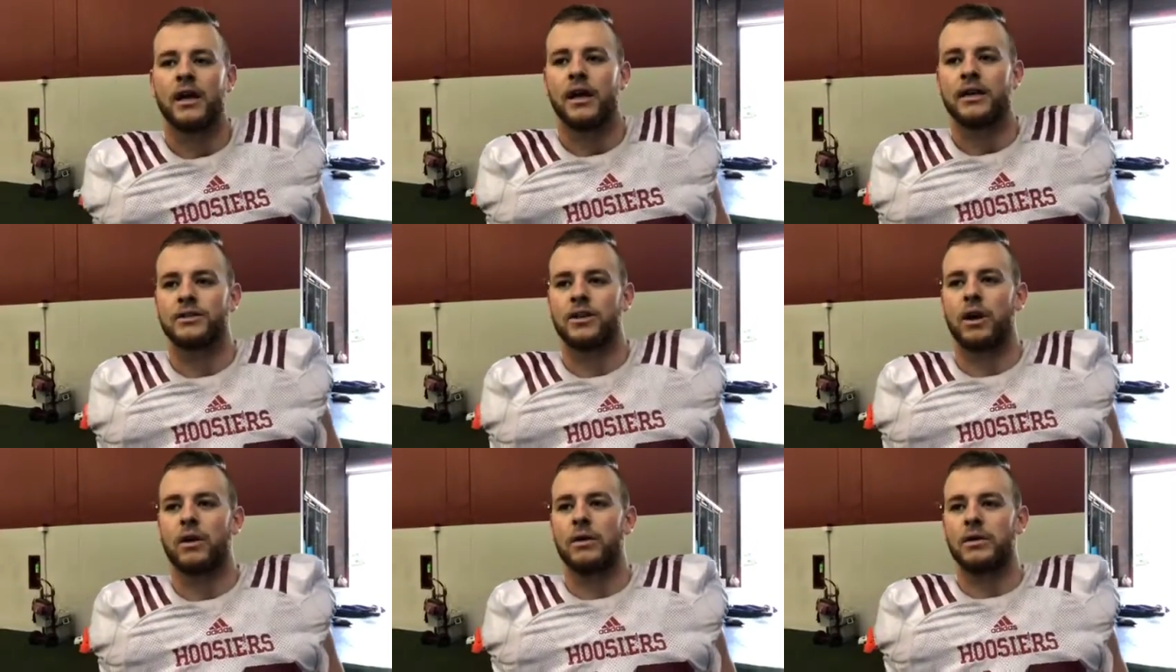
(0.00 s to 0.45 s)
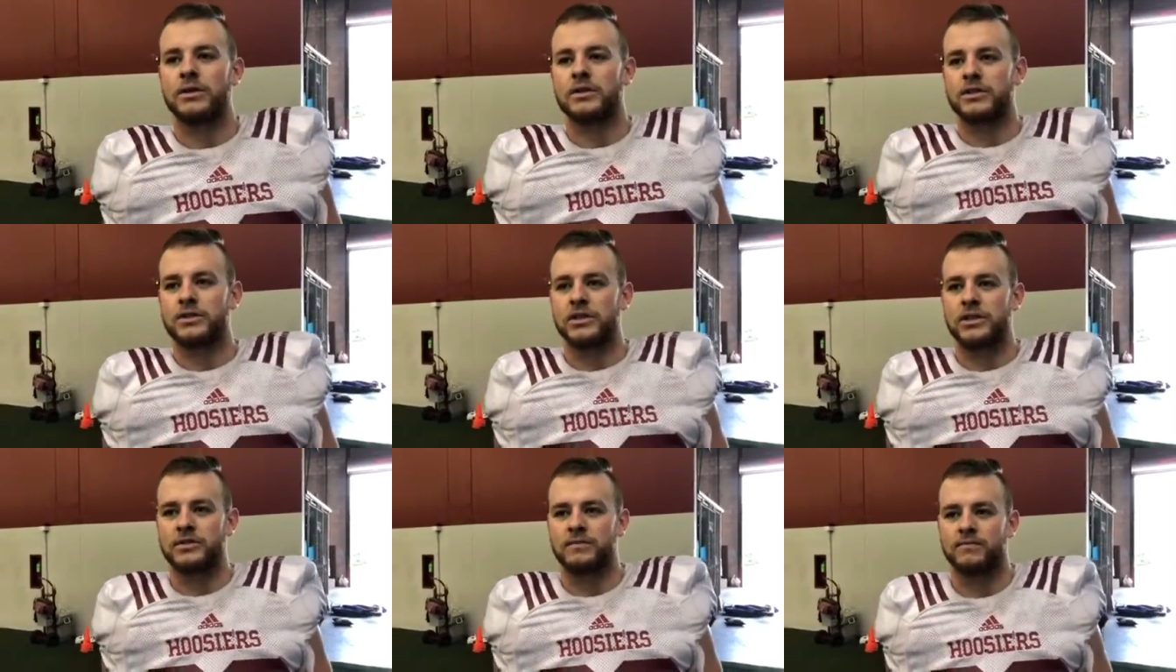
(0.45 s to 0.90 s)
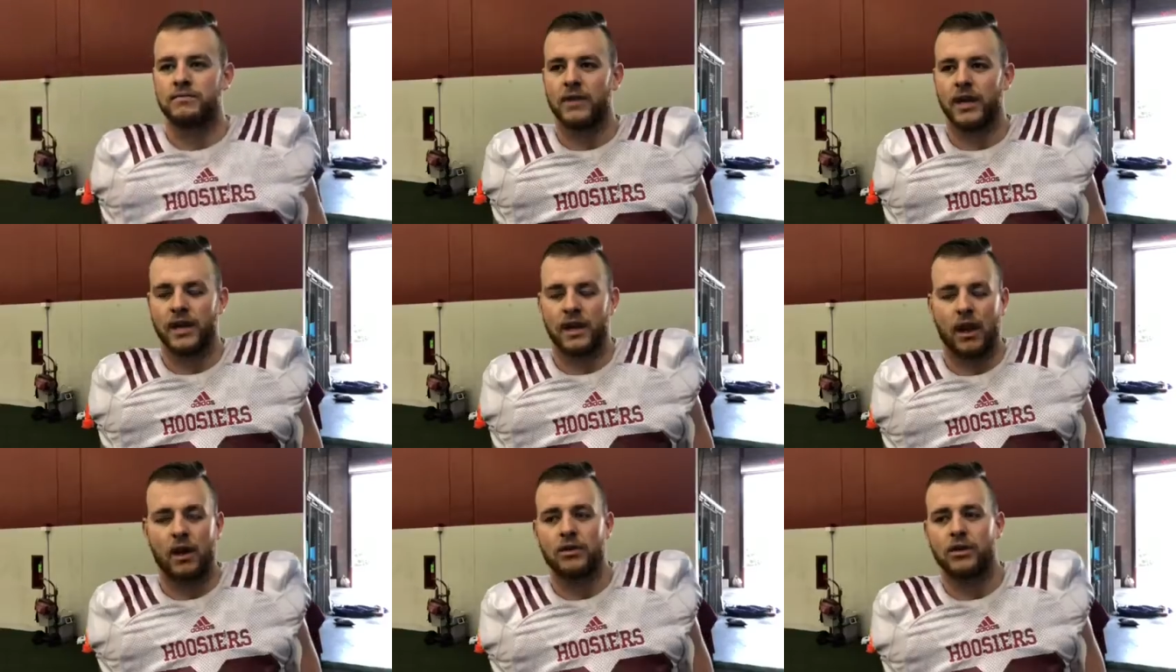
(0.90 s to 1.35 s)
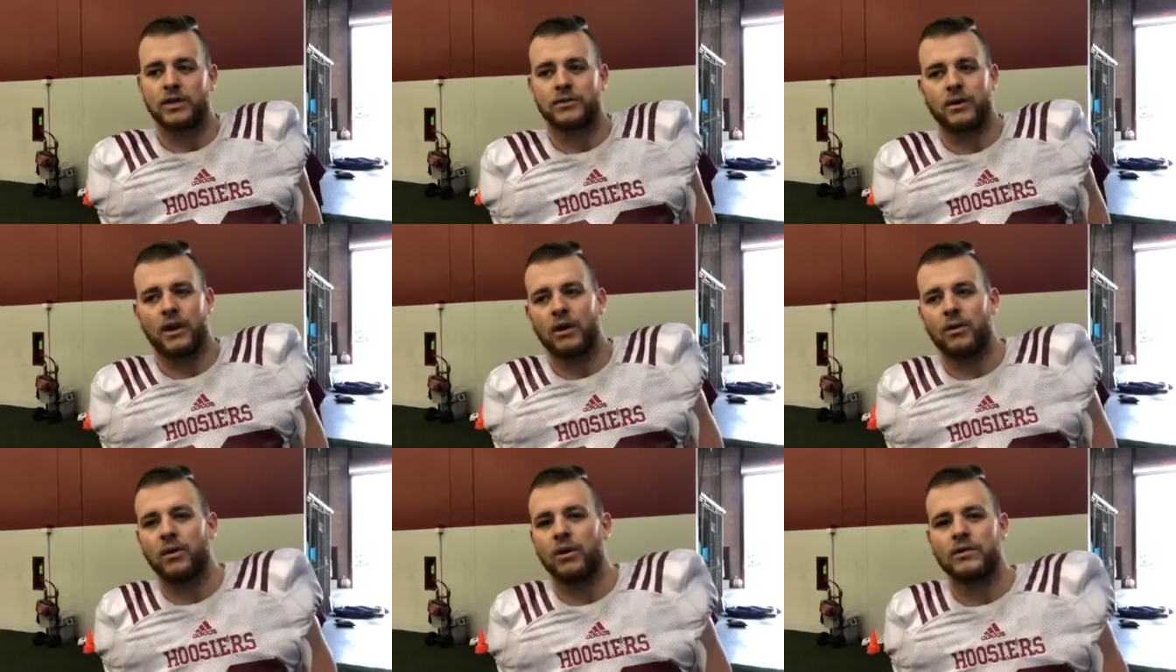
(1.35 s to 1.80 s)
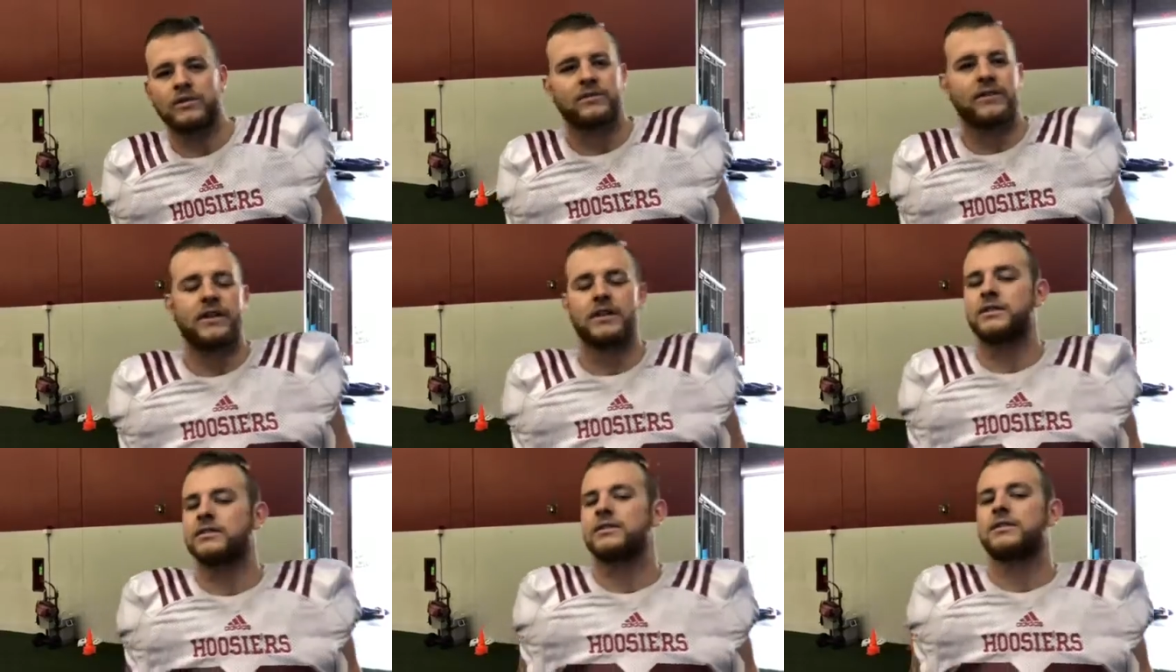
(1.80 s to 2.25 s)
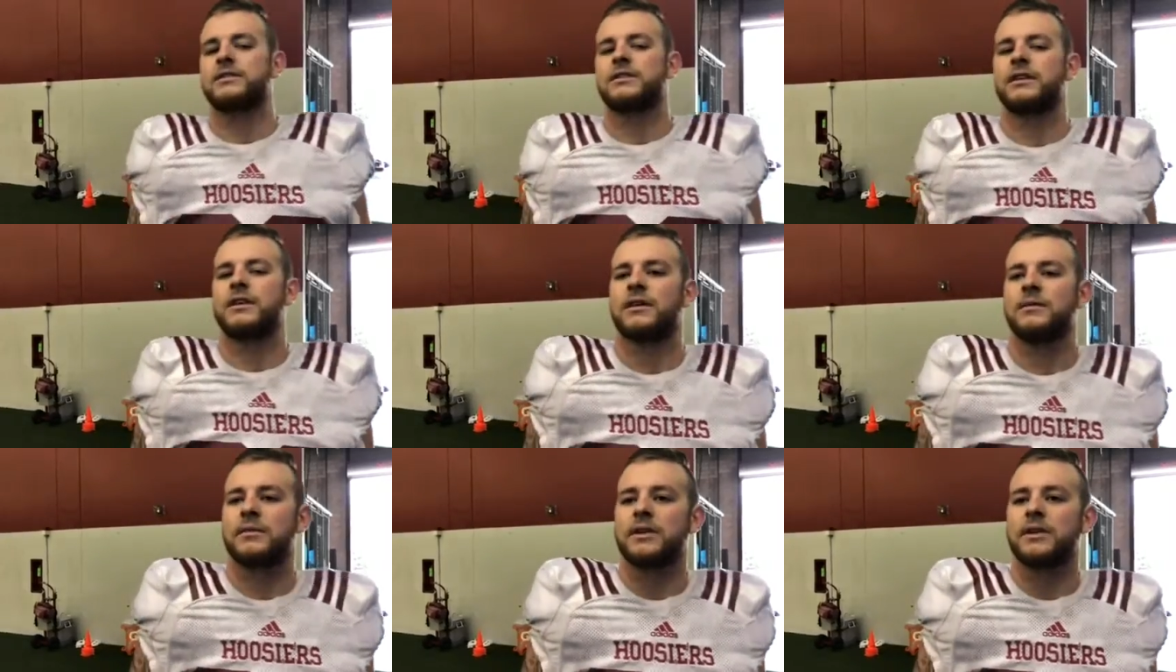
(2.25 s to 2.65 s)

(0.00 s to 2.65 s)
It's always just like coach. That's why our words finish this year.